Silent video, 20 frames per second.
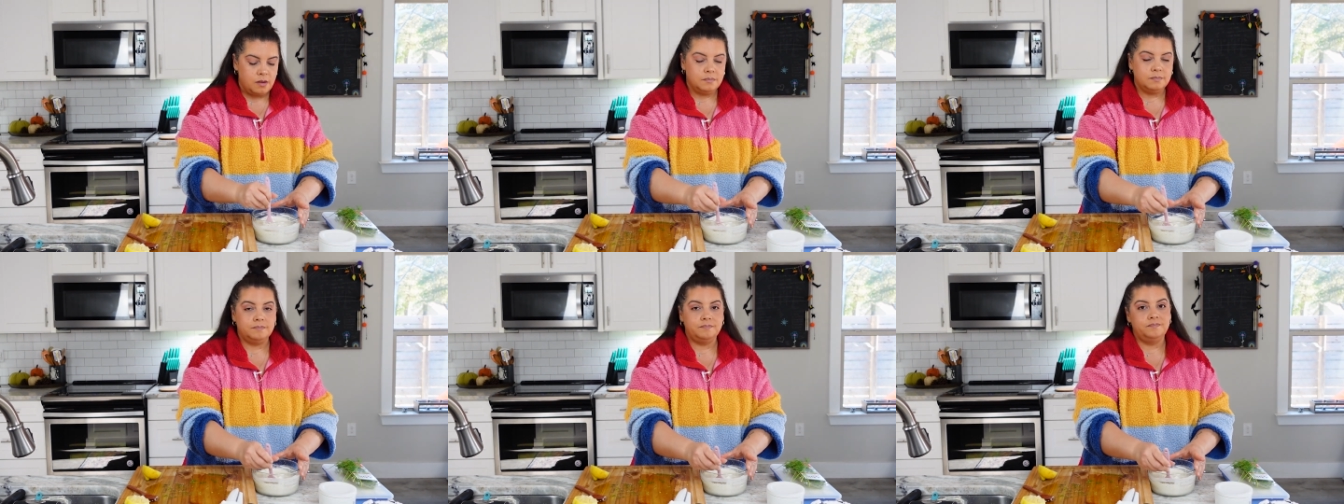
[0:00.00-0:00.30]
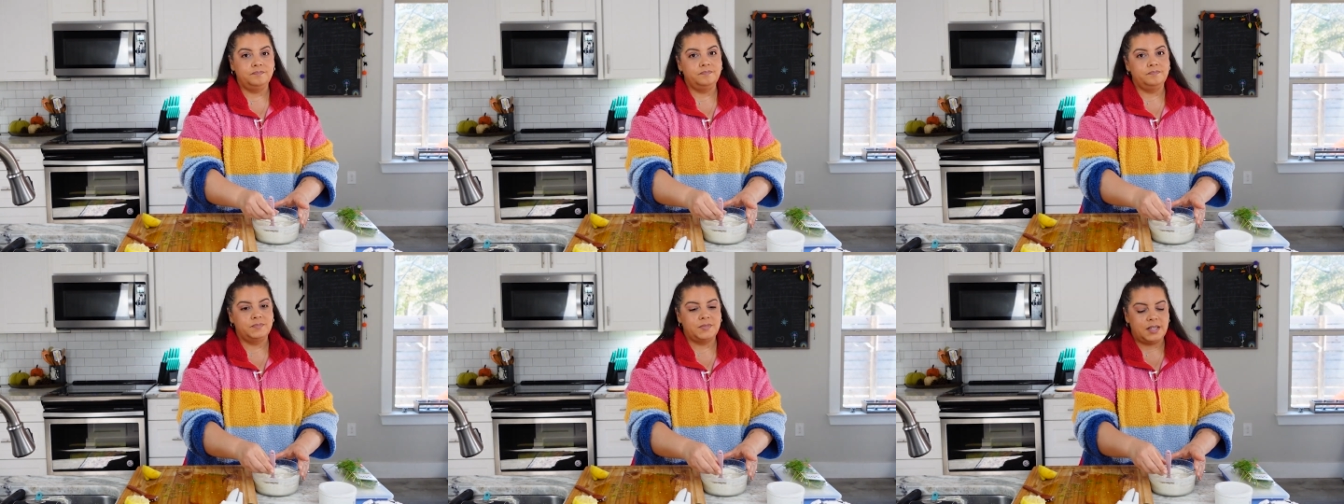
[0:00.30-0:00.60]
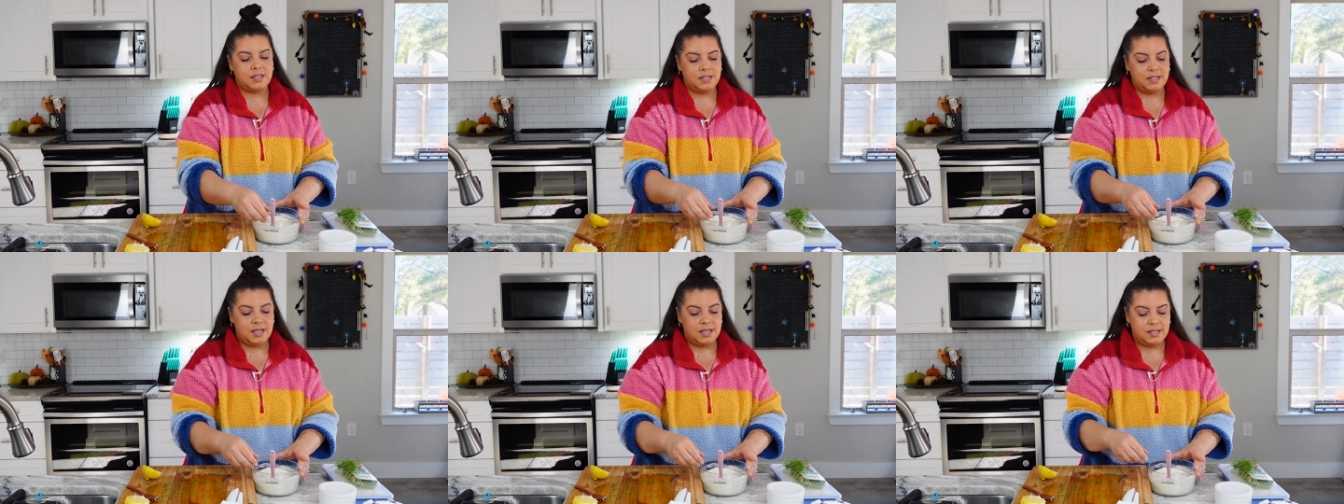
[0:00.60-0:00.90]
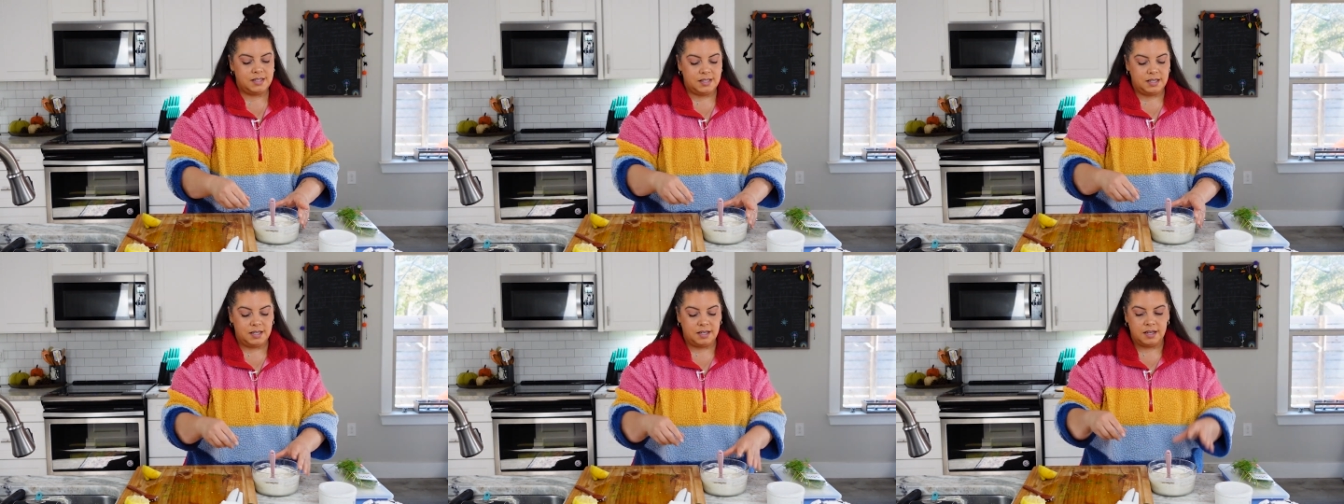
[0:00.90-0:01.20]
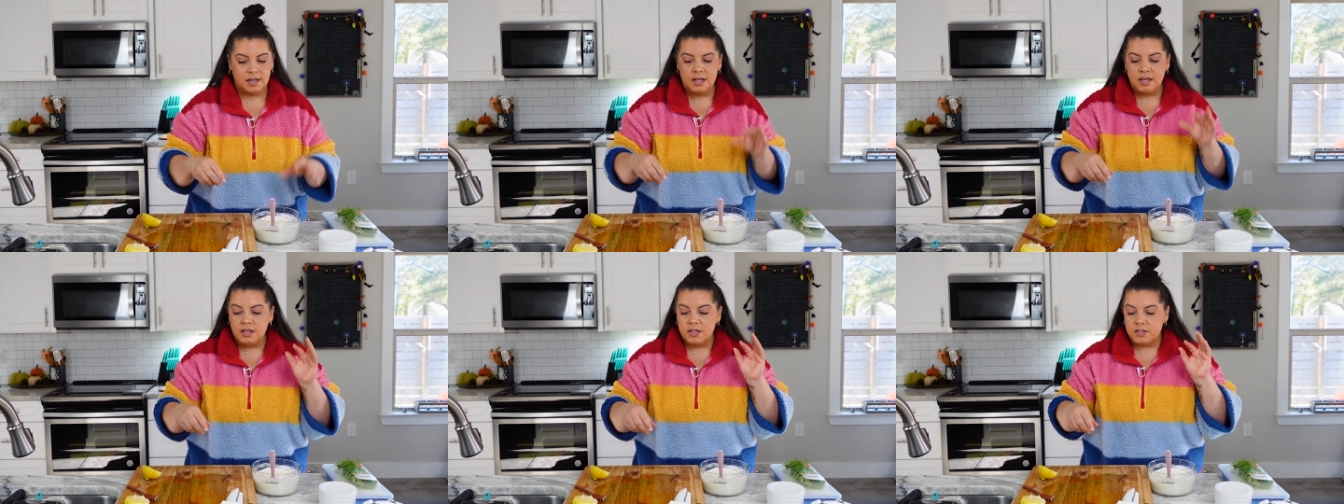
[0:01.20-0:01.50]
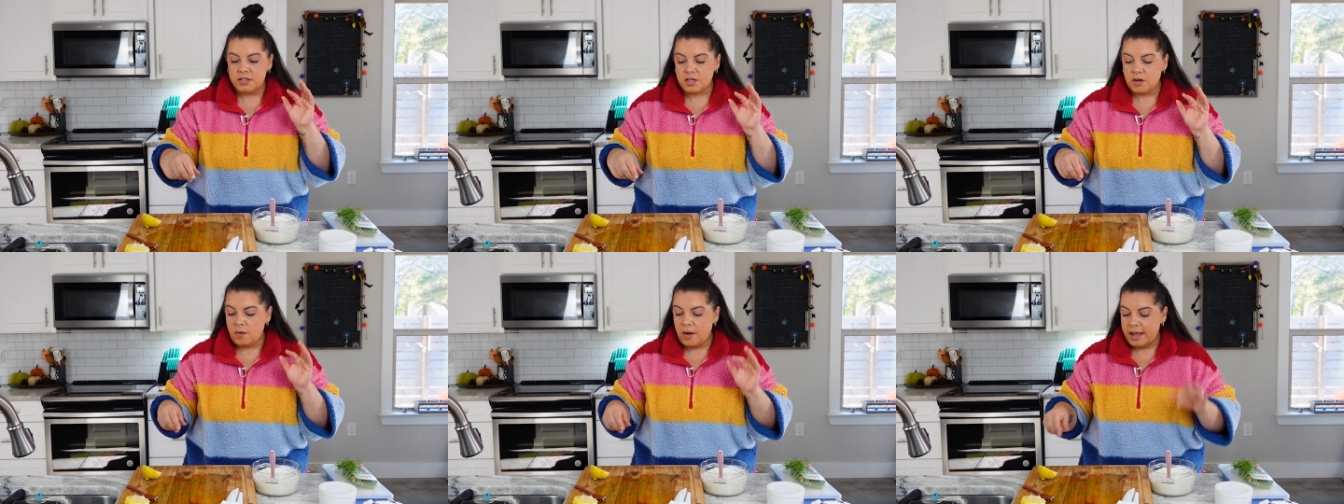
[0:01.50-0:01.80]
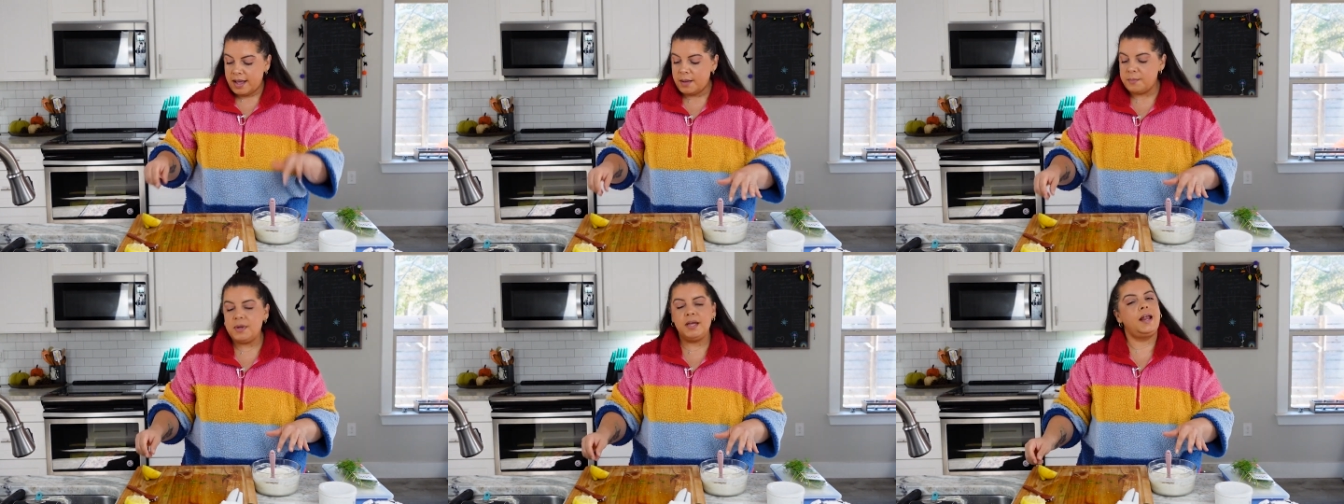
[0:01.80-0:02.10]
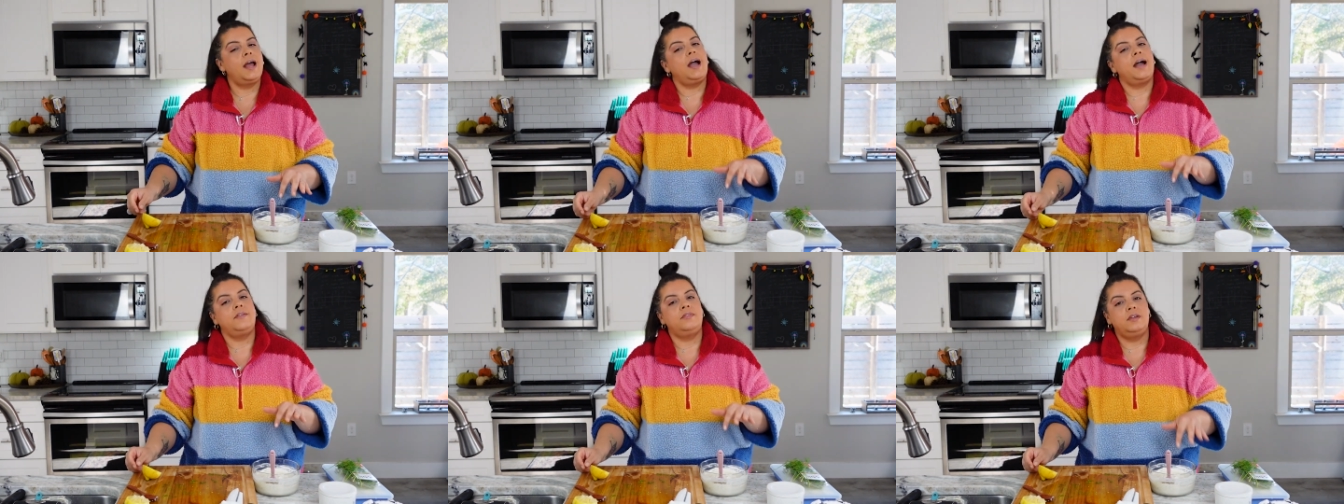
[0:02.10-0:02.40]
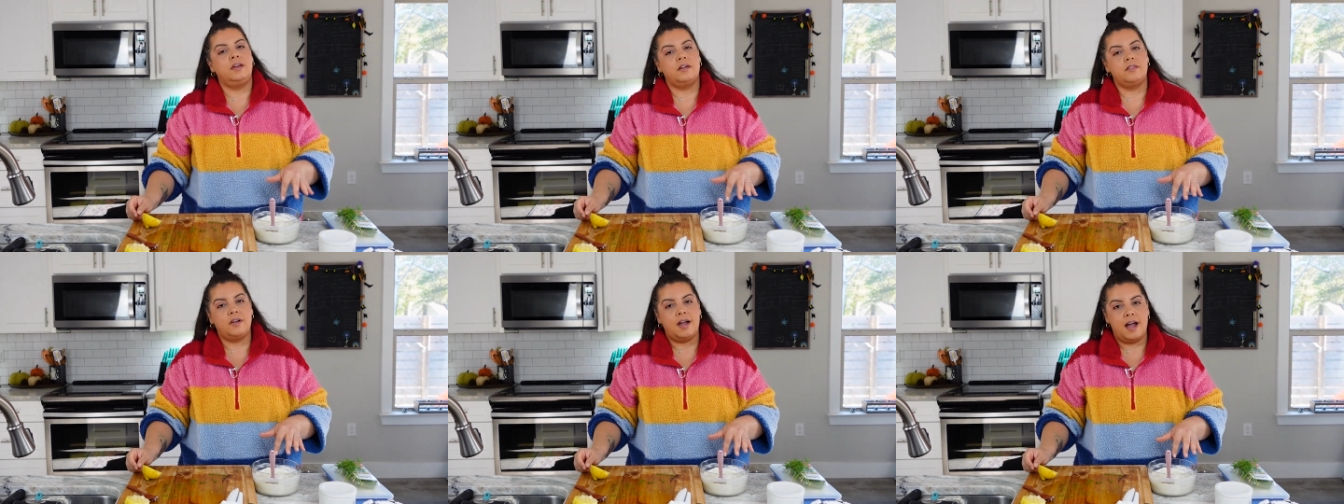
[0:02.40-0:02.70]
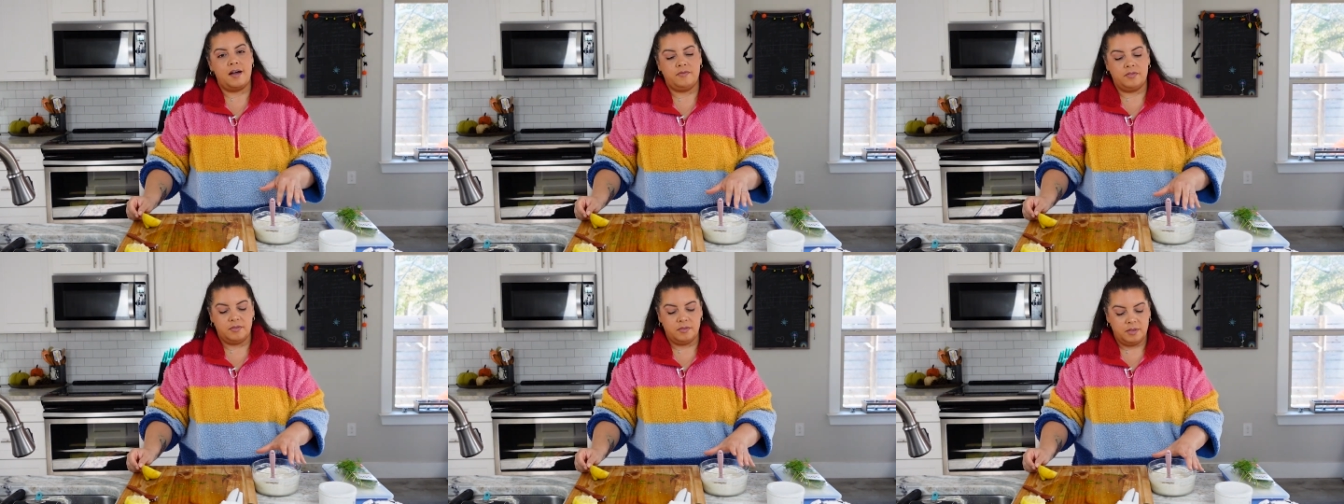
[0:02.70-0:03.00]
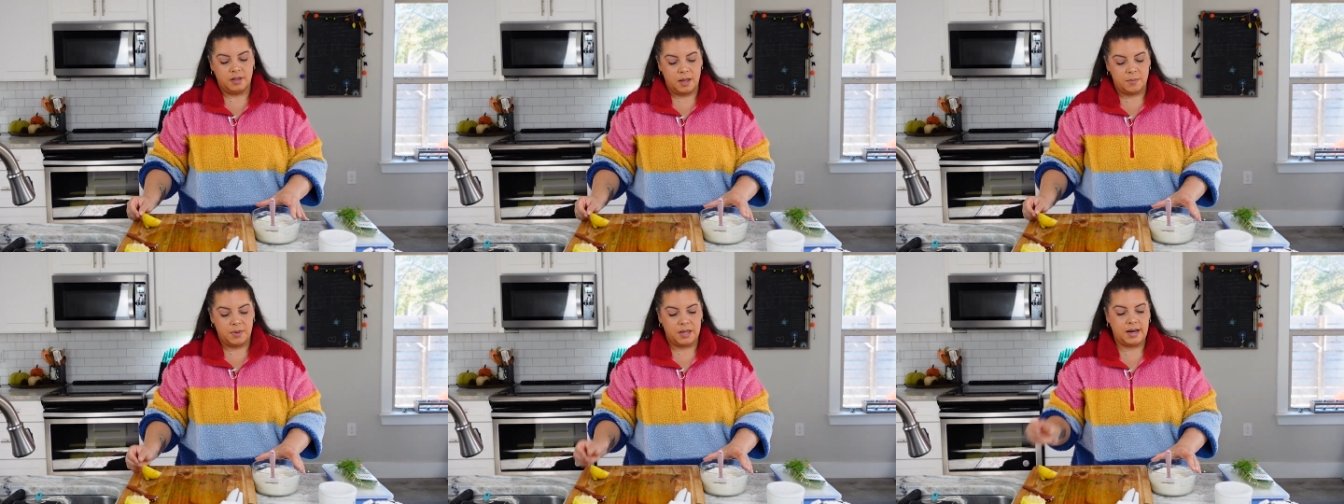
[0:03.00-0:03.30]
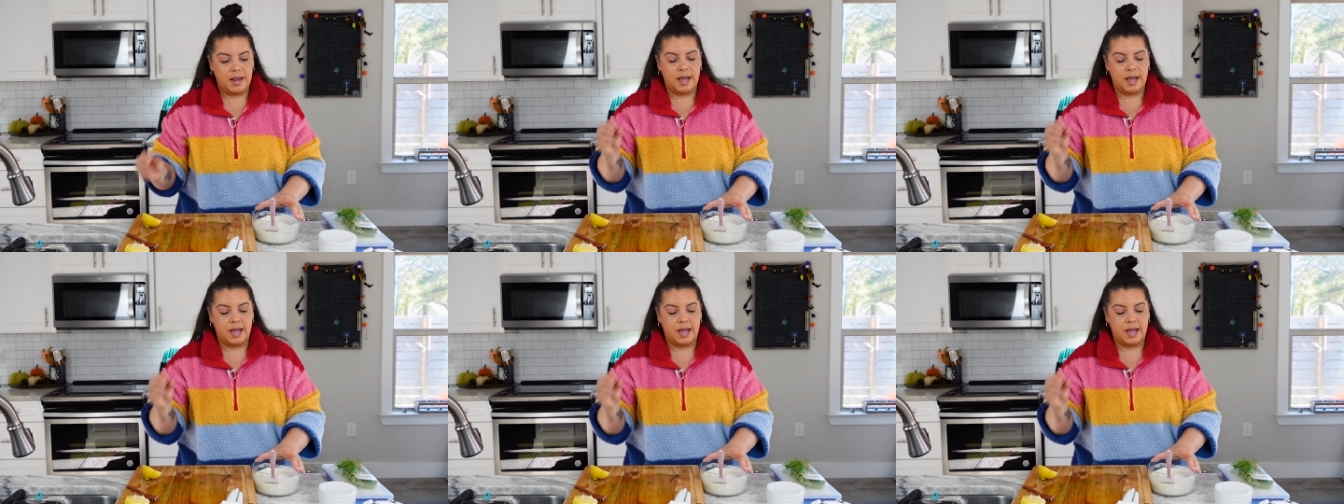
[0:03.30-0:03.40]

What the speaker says: That's tasty. So I am gonna add the other half of the lemon